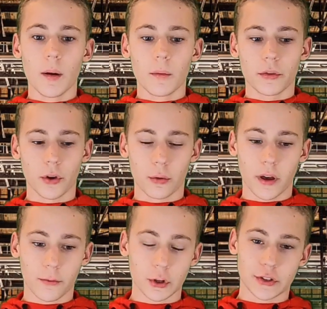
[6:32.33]
So
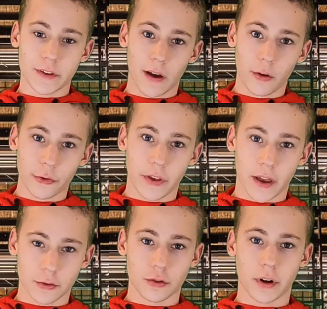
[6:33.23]
Navrich sells
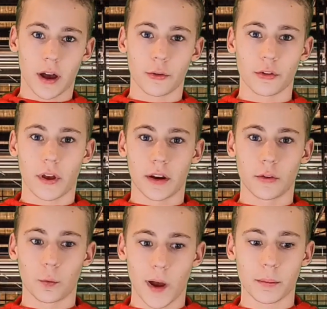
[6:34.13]
extra nozzles on
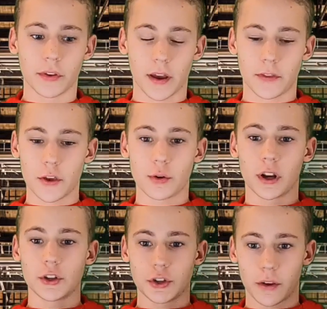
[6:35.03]
his website that you
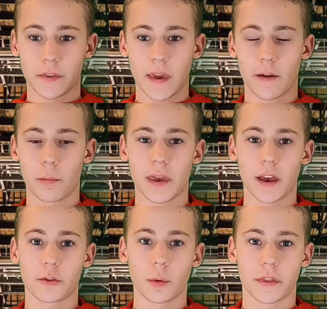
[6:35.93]
can adjust the
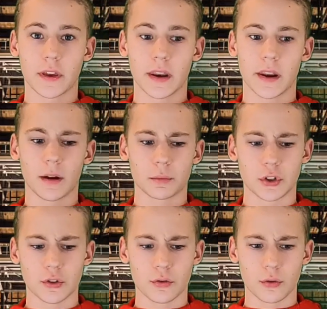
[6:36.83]
FPS with, getting it up
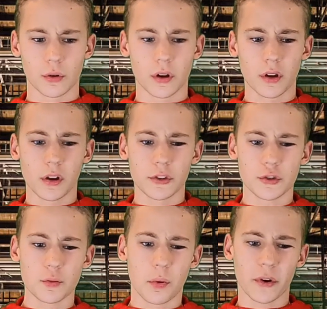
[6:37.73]
to
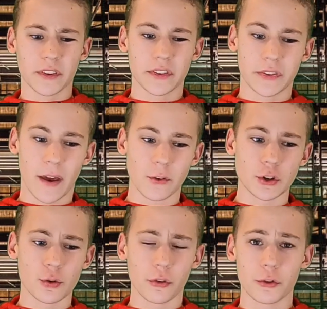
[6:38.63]
2.7
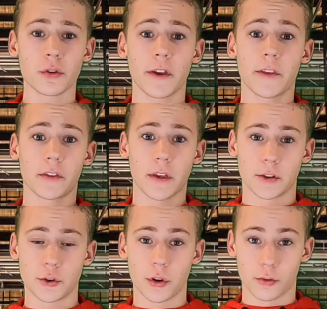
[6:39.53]
joules. You can get this thing
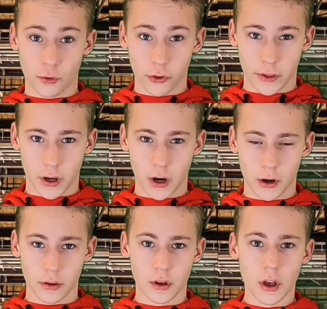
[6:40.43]
shooting really
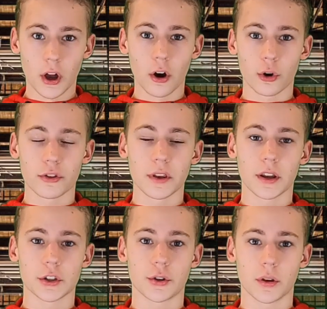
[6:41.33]
hard, or you can get
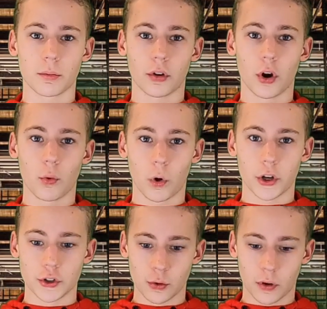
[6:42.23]
it shooting below
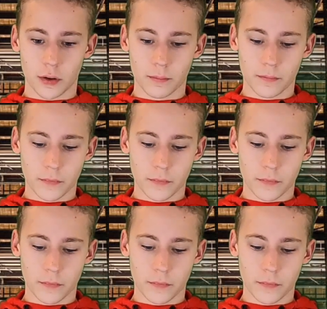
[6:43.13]
1 joule.